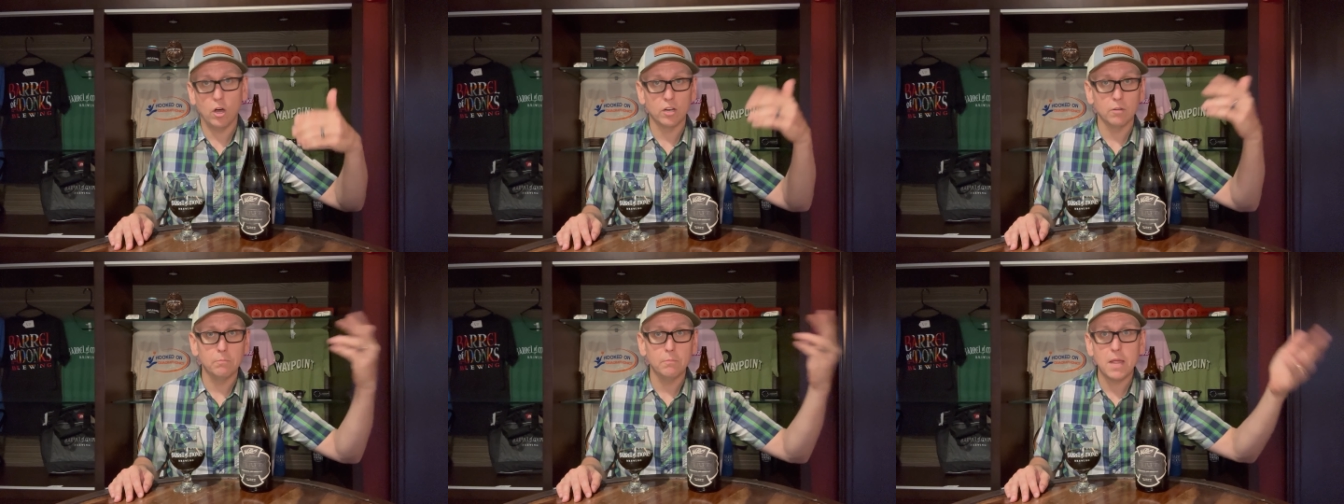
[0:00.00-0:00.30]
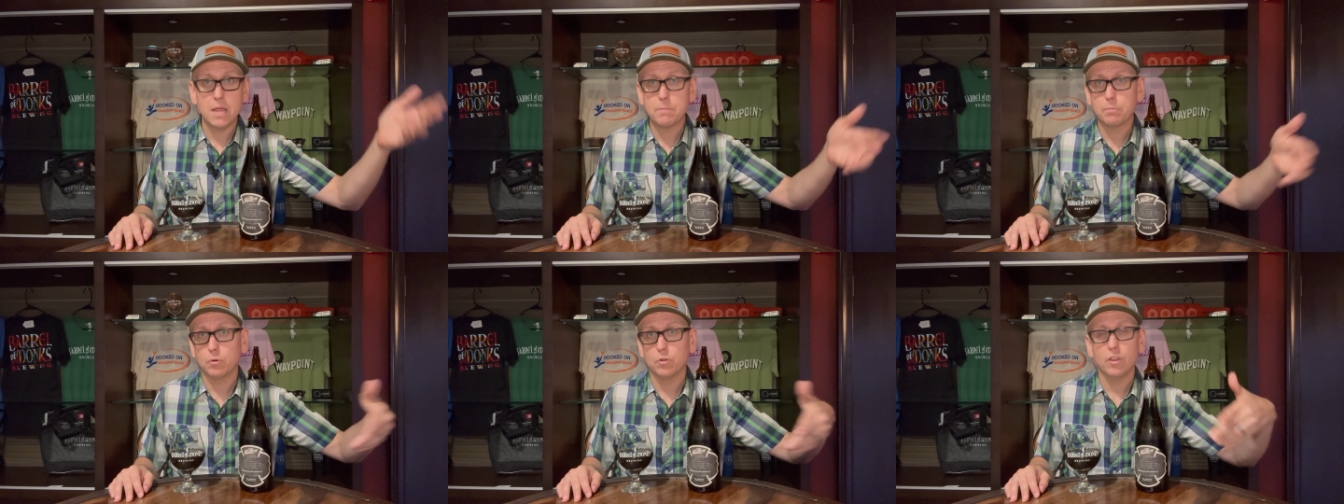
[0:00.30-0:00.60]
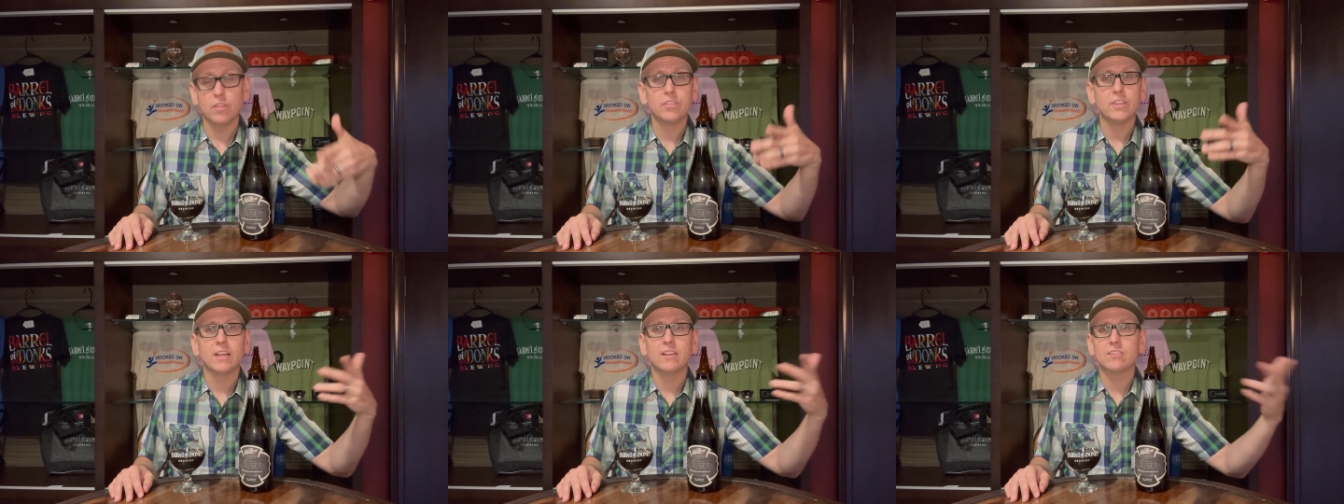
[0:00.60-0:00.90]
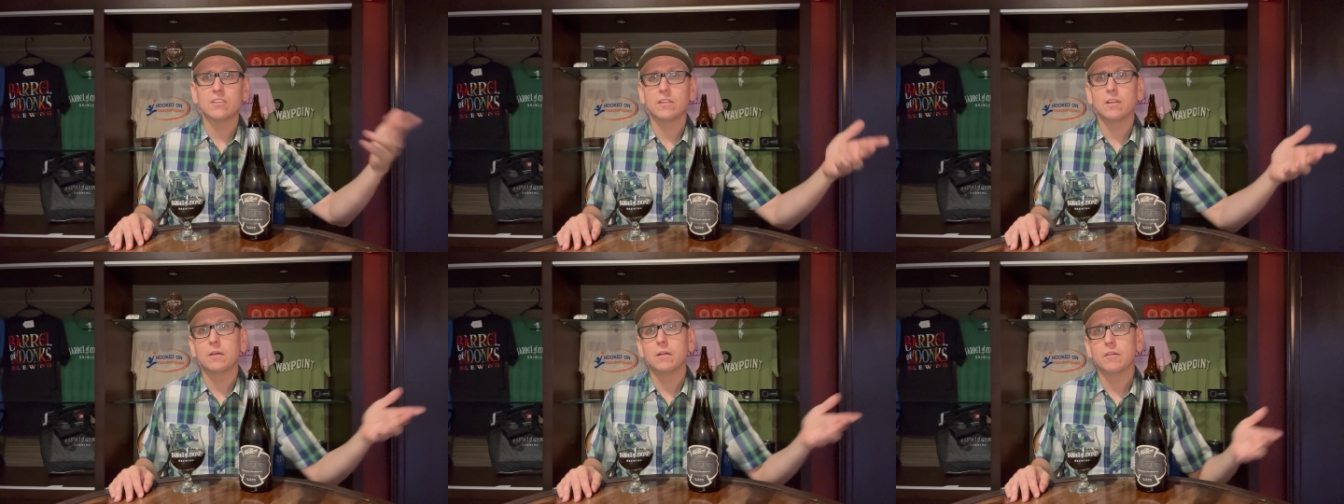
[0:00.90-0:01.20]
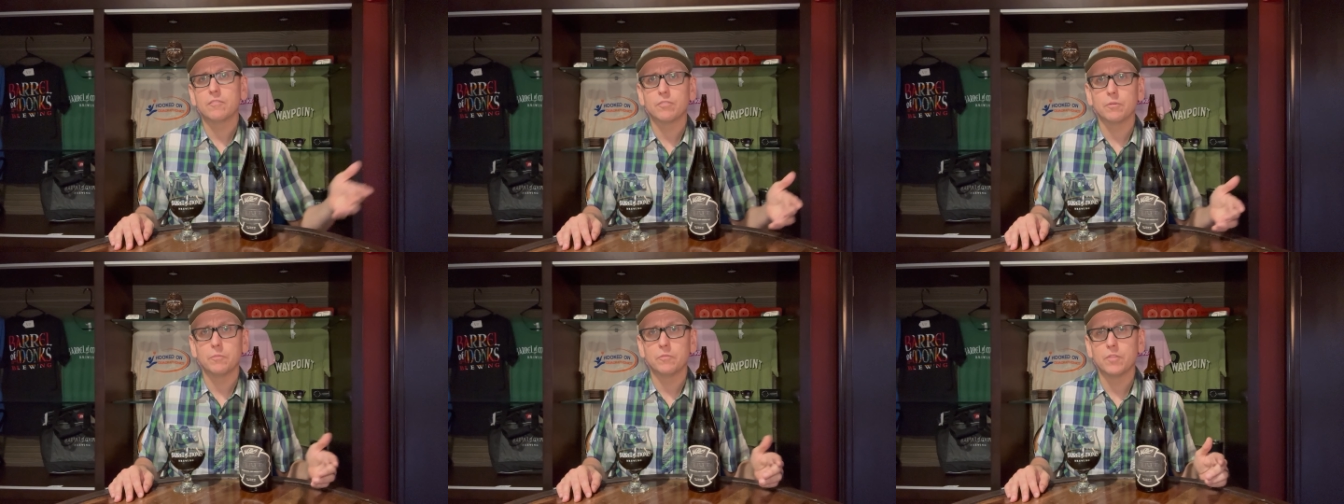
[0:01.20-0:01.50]
autumn maple and things
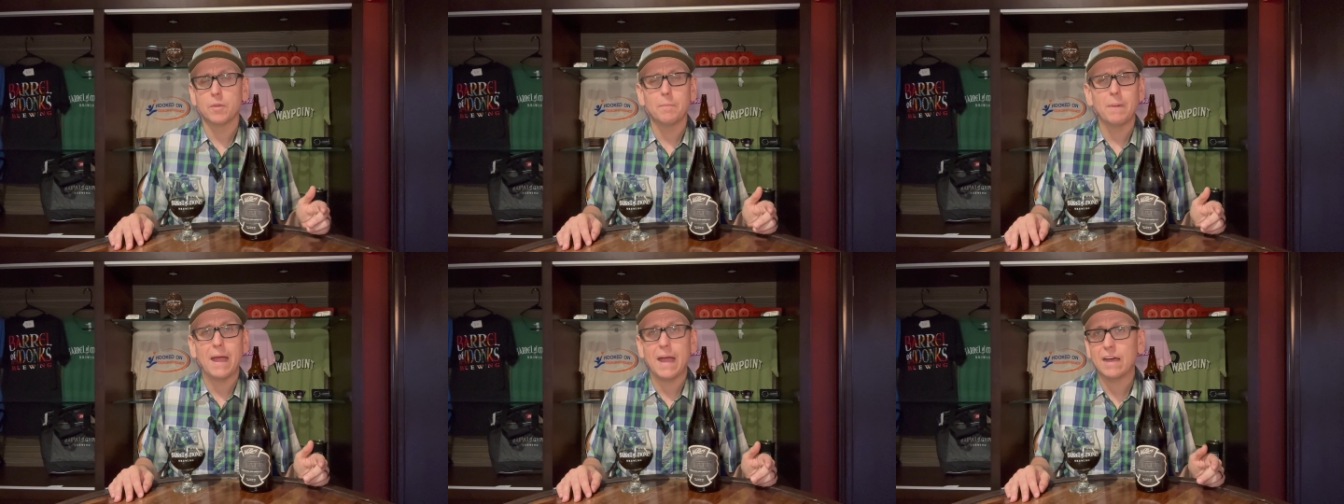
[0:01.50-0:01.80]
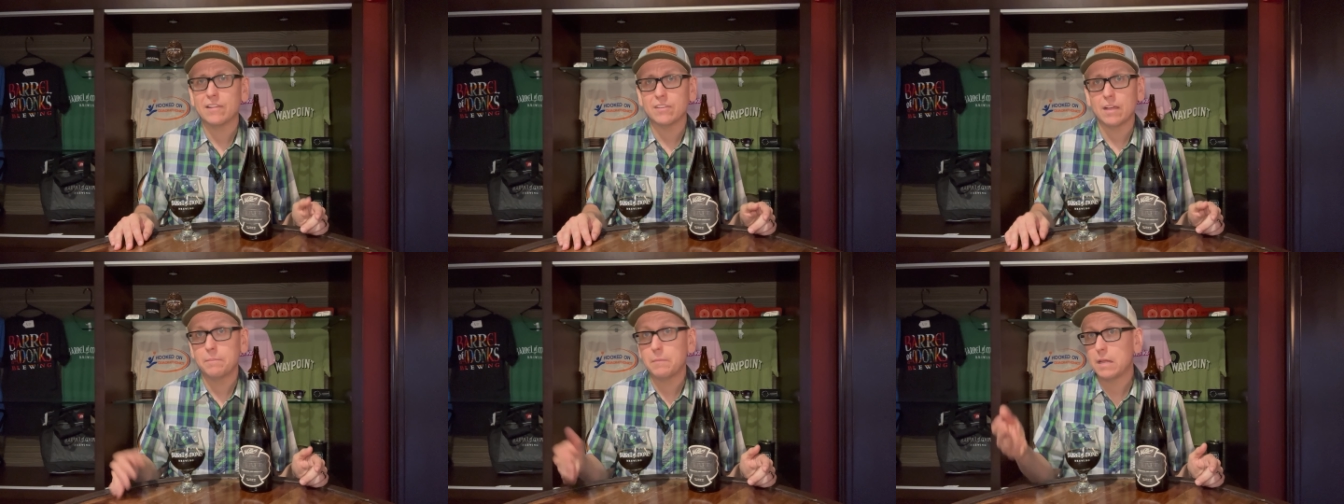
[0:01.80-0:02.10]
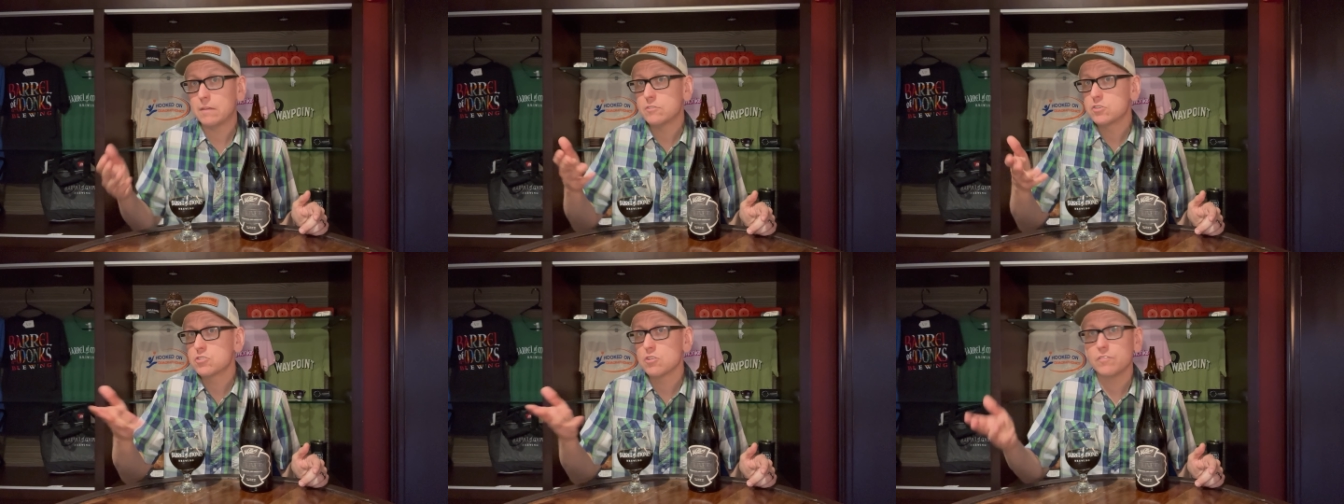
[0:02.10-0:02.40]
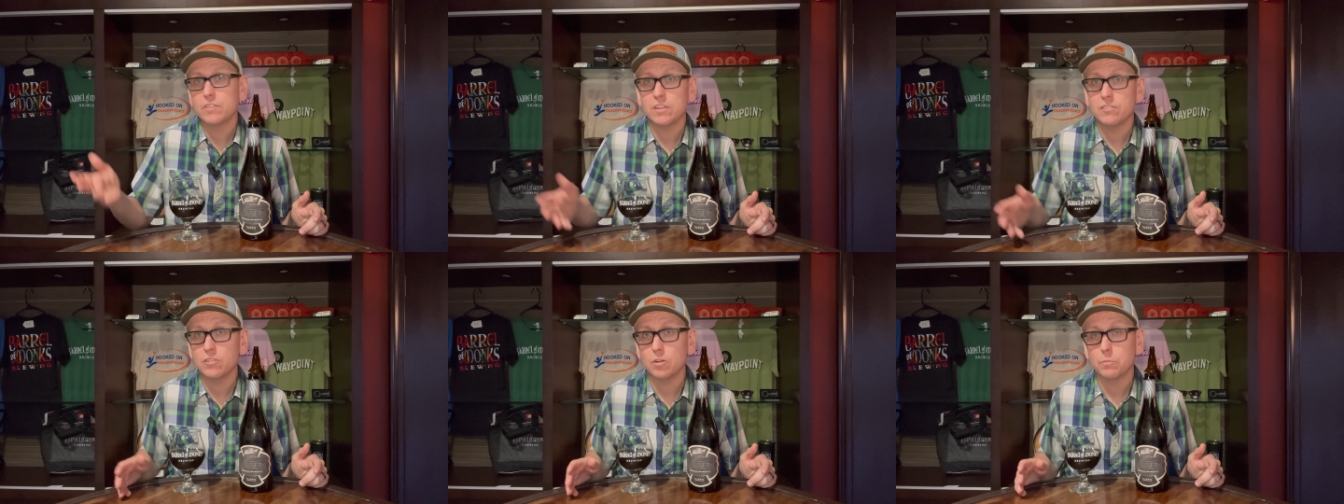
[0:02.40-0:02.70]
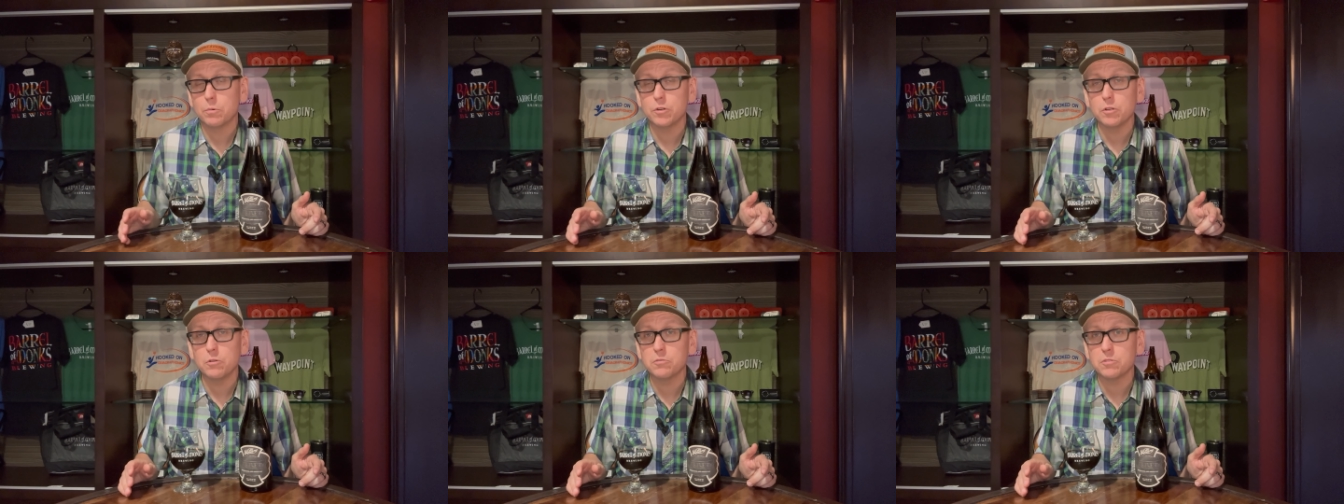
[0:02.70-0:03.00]
the, from the past. I'm not even sure if they
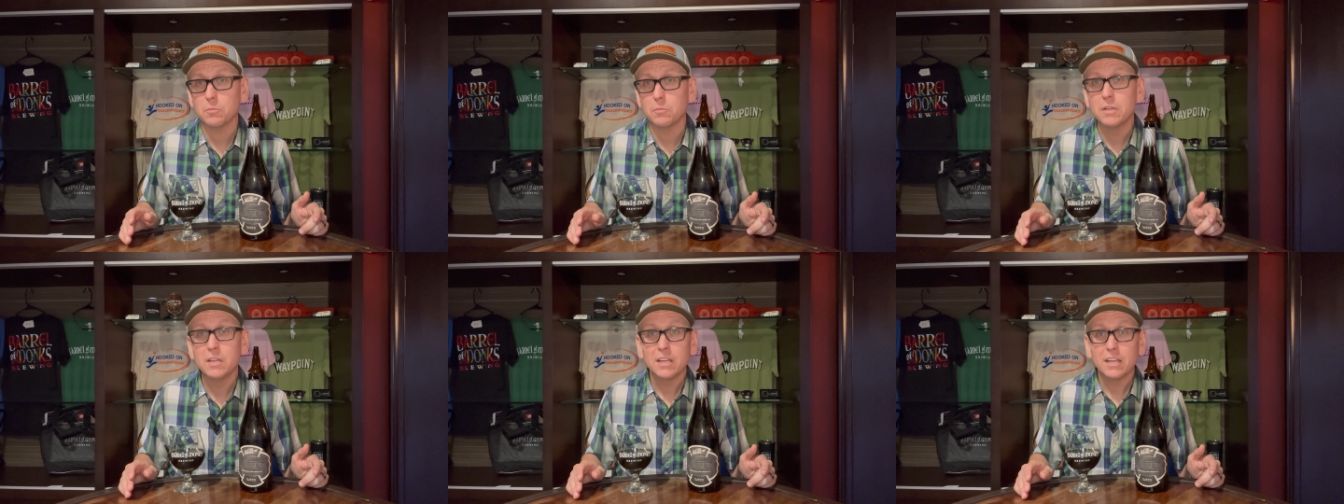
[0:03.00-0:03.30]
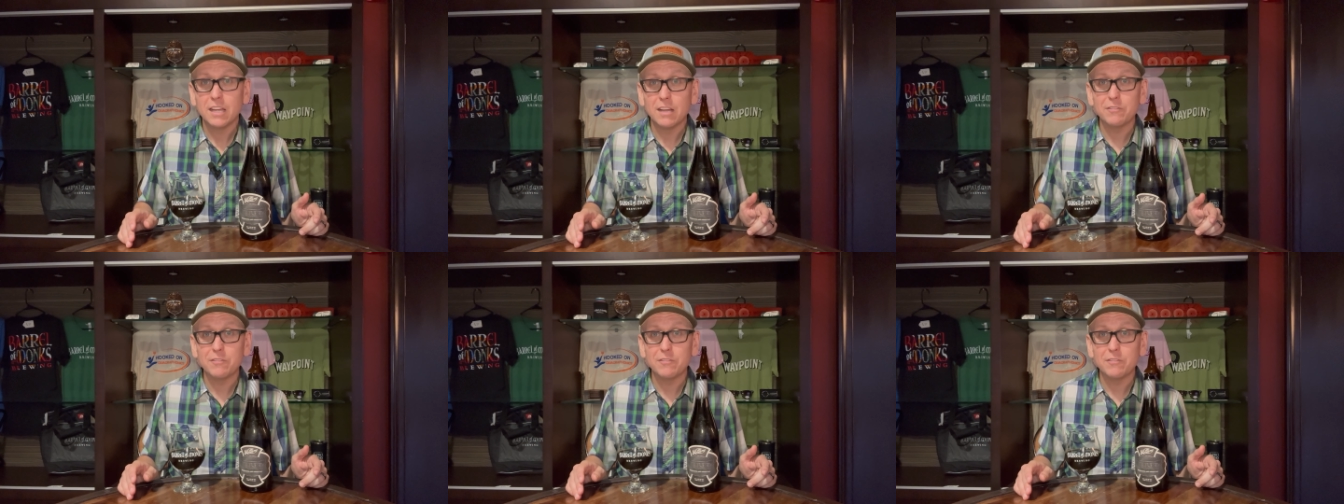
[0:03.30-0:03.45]
still produce them.